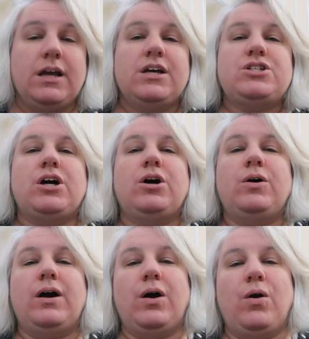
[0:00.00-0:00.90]

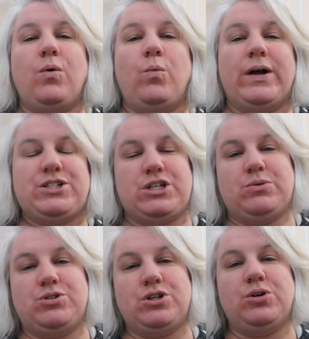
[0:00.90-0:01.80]
So what do
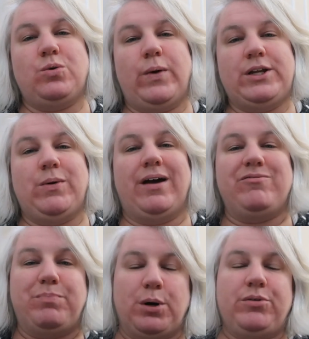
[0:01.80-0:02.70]
you do when you
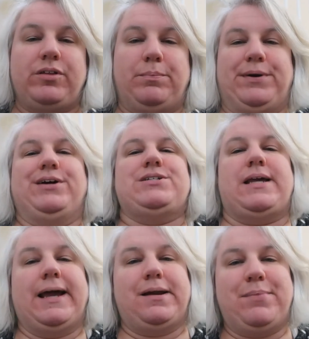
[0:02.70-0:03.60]
have both a purse
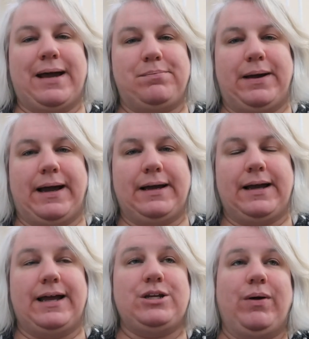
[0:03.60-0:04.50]
and a backpack
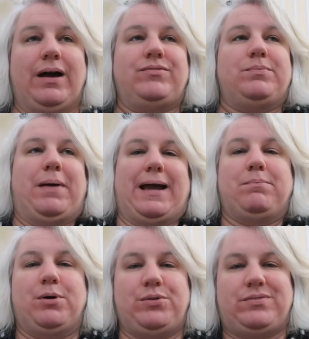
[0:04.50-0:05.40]
and you have to
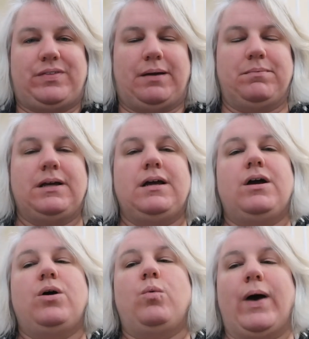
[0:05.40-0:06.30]
pack both of them?
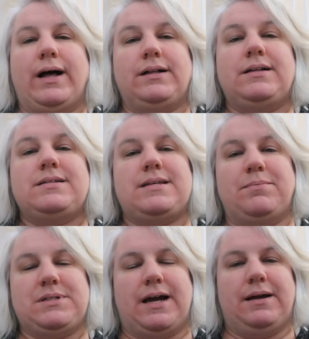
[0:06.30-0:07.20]
Well,
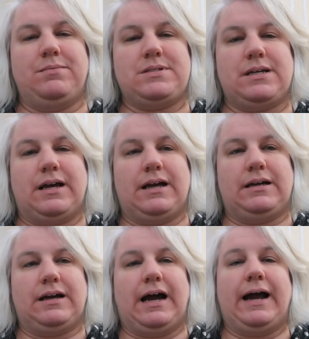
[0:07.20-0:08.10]
sometimes
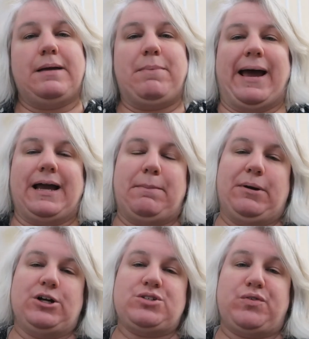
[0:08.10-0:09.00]
I pack a
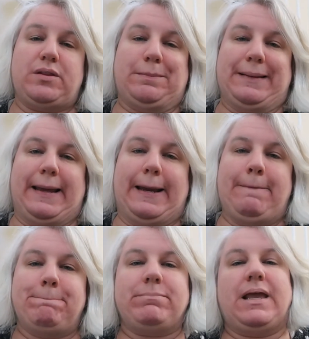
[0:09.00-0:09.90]
purse for the
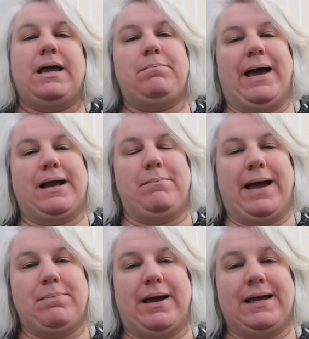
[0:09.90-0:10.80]
plane and pack a
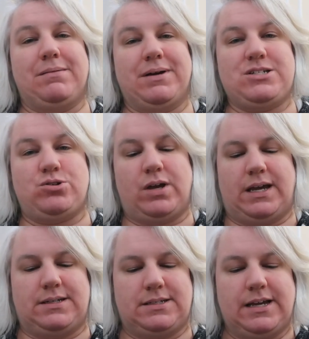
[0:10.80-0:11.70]
backpack in my
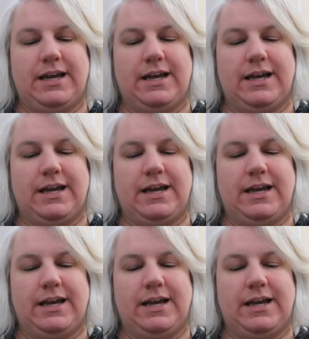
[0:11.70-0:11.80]
suitcase.